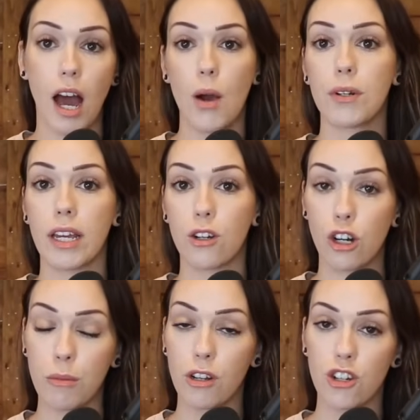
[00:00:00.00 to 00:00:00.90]
I would like
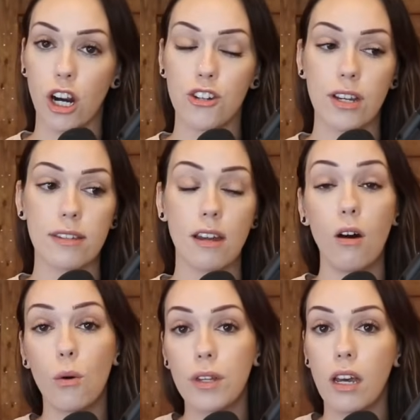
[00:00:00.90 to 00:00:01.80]
criminal charges,
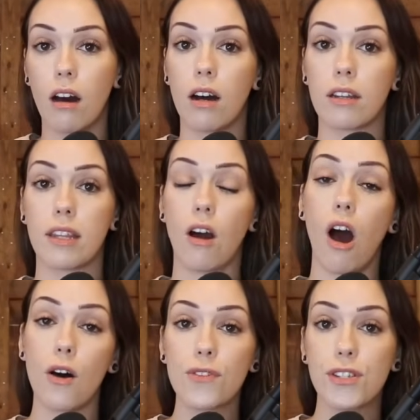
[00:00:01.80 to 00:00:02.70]
not only on the
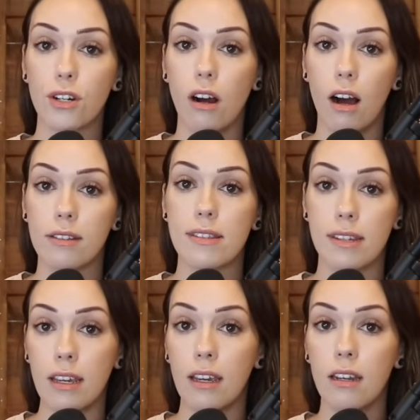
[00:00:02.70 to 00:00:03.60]
officer on
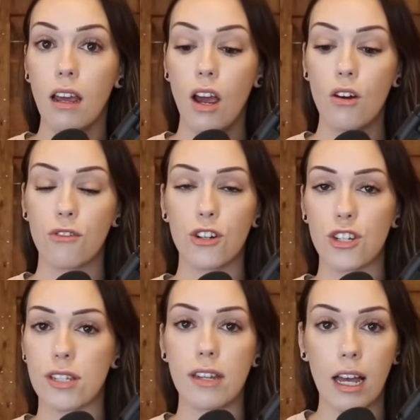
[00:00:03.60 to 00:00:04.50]
scene for
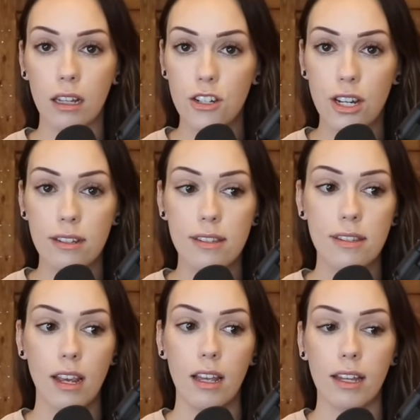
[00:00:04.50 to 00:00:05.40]
just
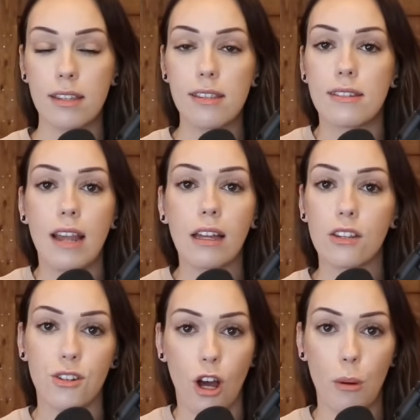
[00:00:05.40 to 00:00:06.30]
negligence, like this is
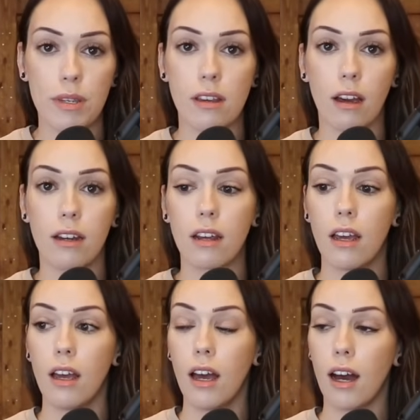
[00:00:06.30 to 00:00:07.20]
negligent homicide,
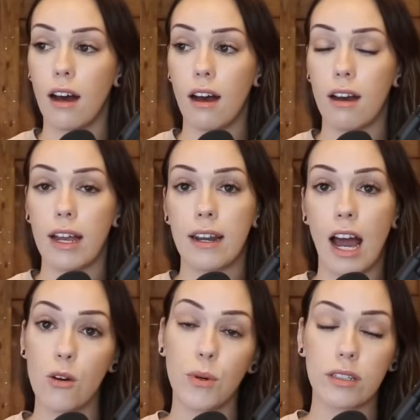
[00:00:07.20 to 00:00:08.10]
and
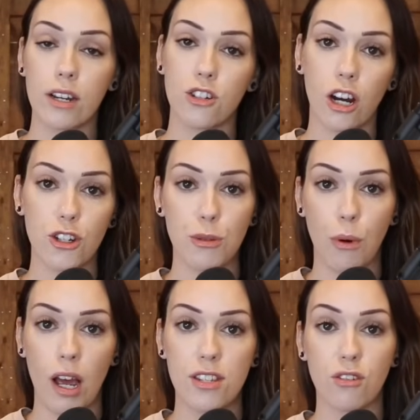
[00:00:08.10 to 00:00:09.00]
I would like charges
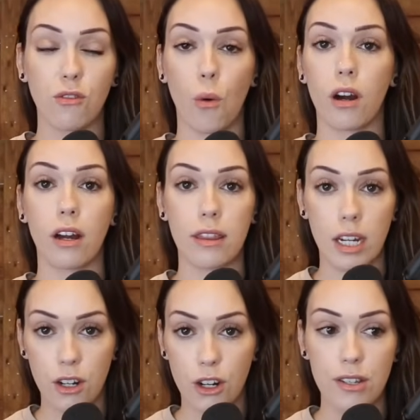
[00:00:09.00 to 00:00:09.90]
pressed for the
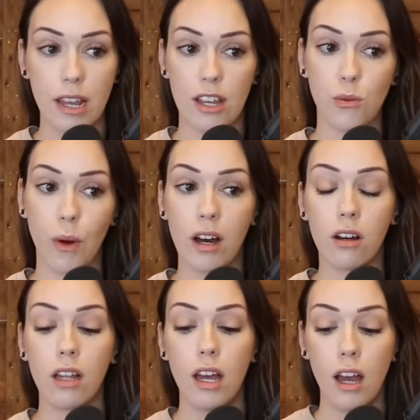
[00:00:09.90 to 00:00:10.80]
nurse as
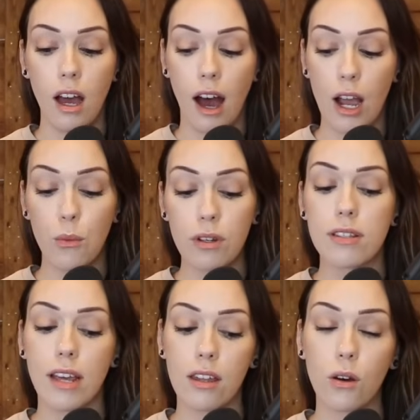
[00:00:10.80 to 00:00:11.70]
well. I will
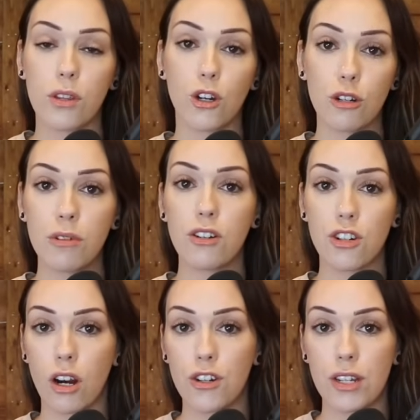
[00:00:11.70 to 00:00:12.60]
say, though, that criminal
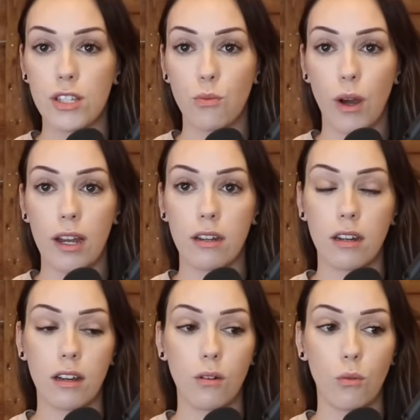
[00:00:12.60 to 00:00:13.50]
charges
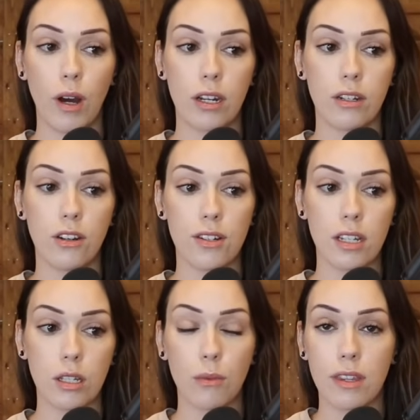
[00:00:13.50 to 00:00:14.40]
when you're
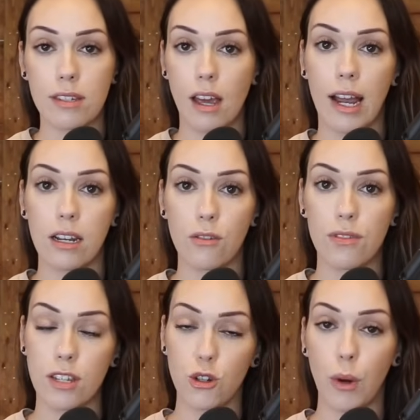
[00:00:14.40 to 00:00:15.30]
dealing with this kind of
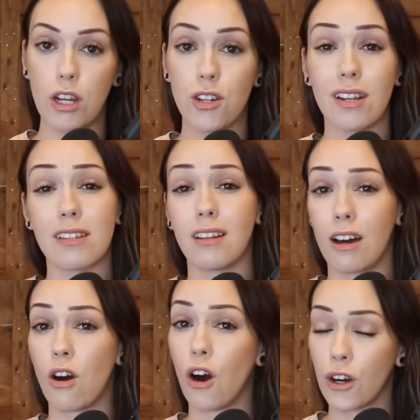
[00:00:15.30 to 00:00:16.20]
situation is a
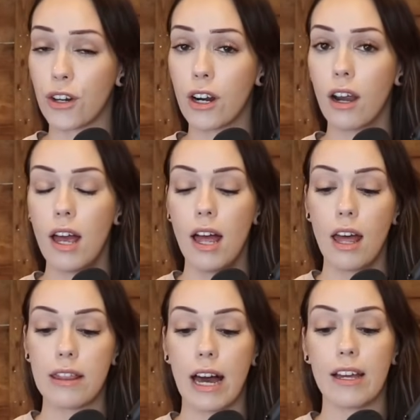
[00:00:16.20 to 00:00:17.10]
lot harder.
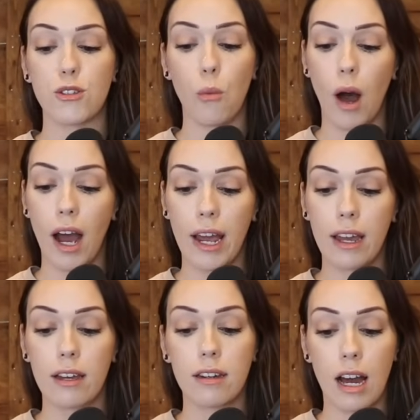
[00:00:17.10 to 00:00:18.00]
That is
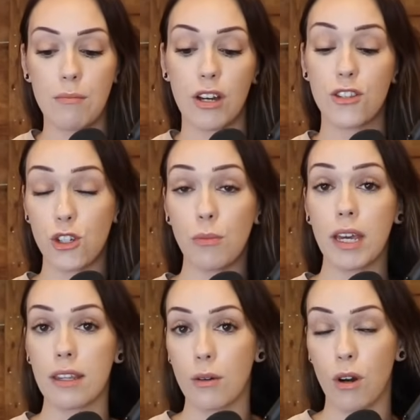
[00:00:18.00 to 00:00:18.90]
why I'm
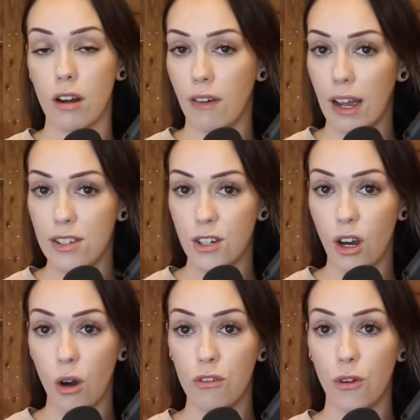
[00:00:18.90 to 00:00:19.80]
assuming they were advised to
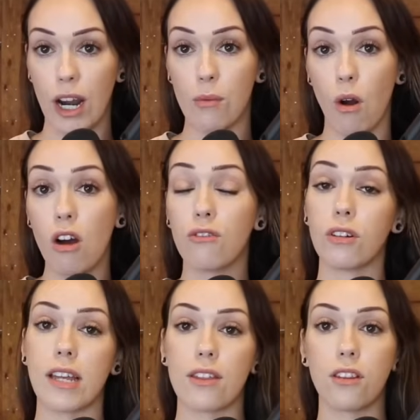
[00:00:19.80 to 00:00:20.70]
go for a
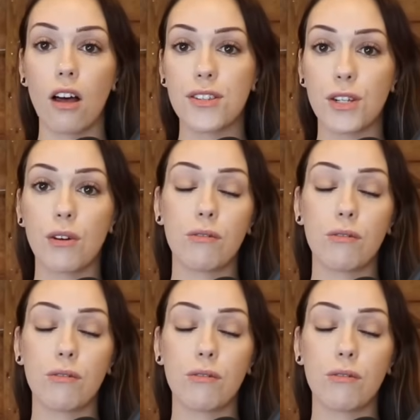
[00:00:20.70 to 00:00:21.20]
wrongful death lawsuit.